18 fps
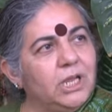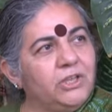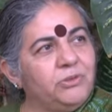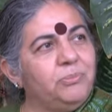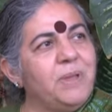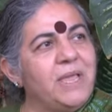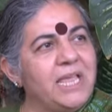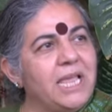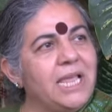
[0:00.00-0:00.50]

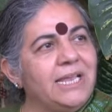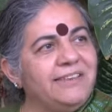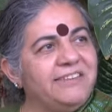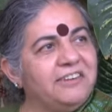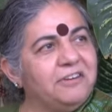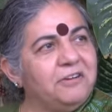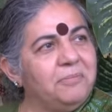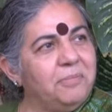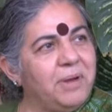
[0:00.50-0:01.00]
is being
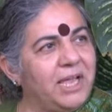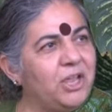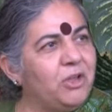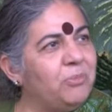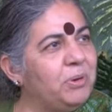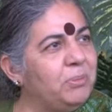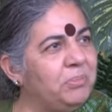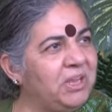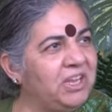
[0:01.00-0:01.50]
eaten by
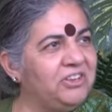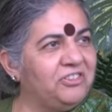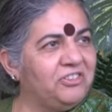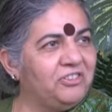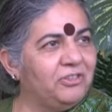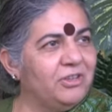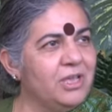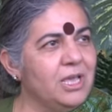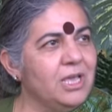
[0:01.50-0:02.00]
human
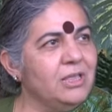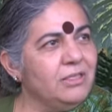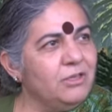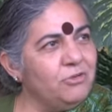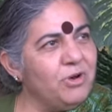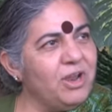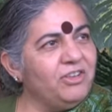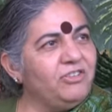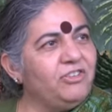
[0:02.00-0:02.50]
beings.
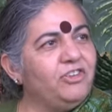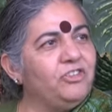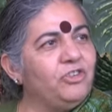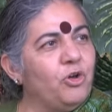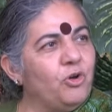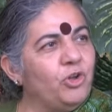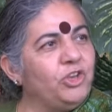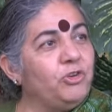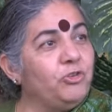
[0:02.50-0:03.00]
The rest is
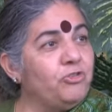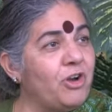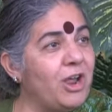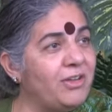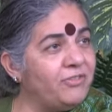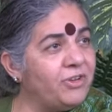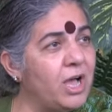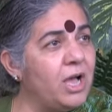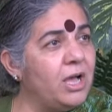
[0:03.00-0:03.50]
going to
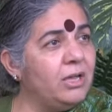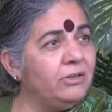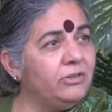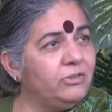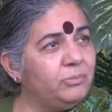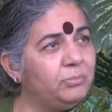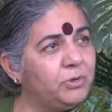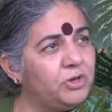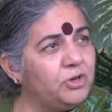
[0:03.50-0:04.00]
drive
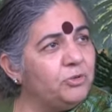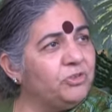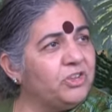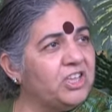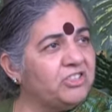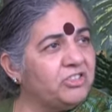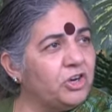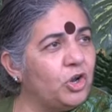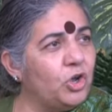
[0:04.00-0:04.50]
cars,
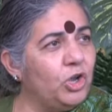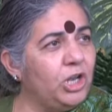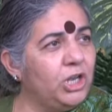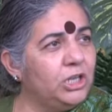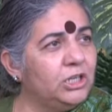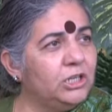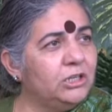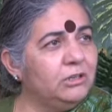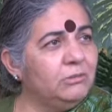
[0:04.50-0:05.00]
produce
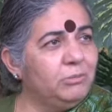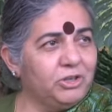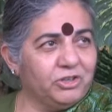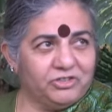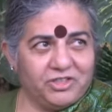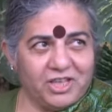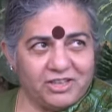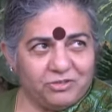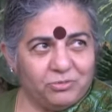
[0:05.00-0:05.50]
ethanol,
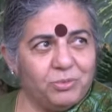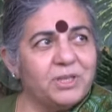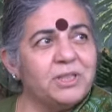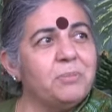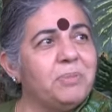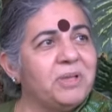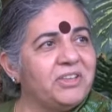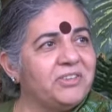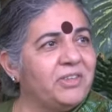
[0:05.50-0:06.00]
because that's
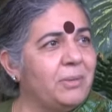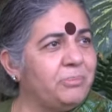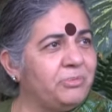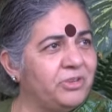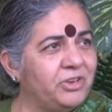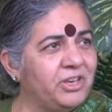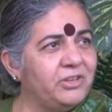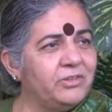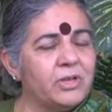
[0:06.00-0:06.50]
where the big
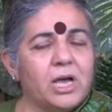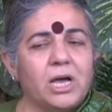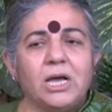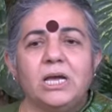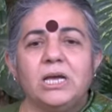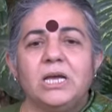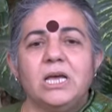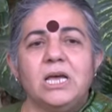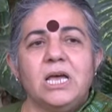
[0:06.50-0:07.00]
subsidies
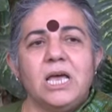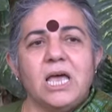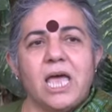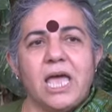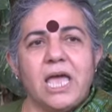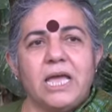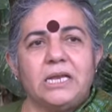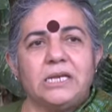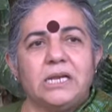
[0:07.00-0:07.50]
are.
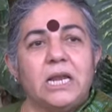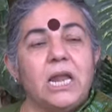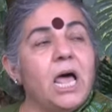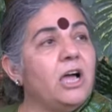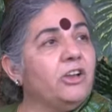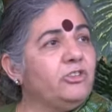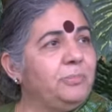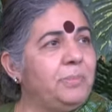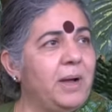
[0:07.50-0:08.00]
And a
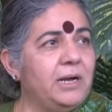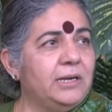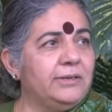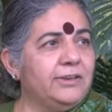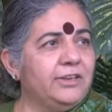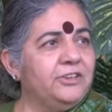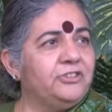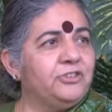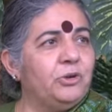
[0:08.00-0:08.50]
large
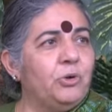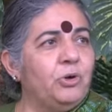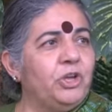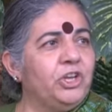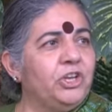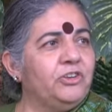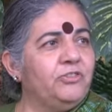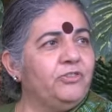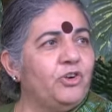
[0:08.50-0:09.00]
part is
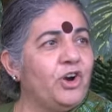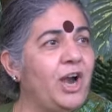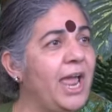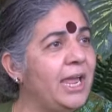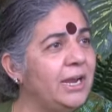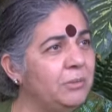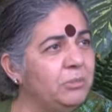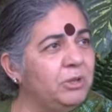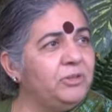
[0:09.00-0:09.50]
going for
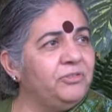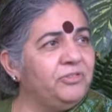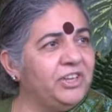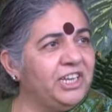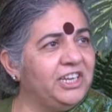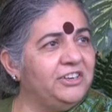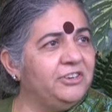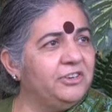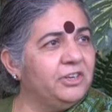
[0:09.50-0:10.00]
animal
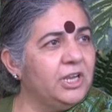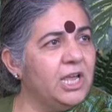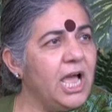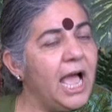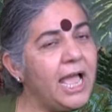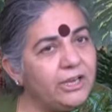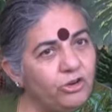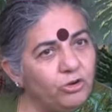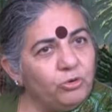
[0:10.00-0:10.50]
feed.
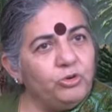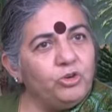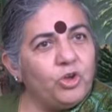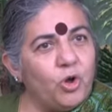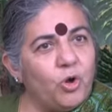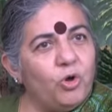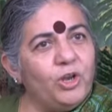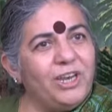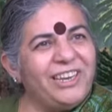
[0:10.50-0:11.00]
I don't
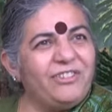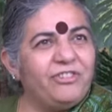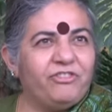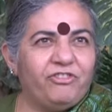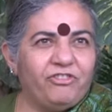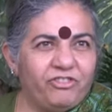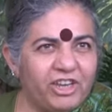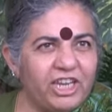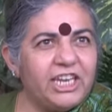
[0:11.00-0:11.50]
call it
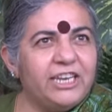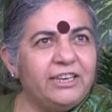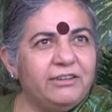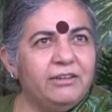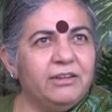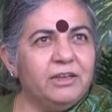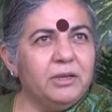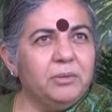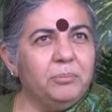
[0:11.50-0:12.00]

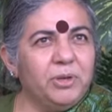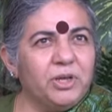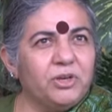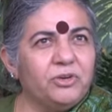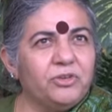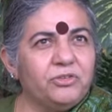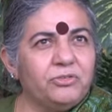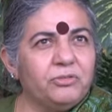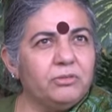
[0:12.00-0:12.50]
feed
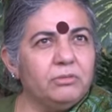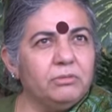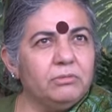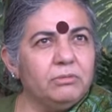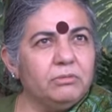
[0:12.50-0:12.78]
because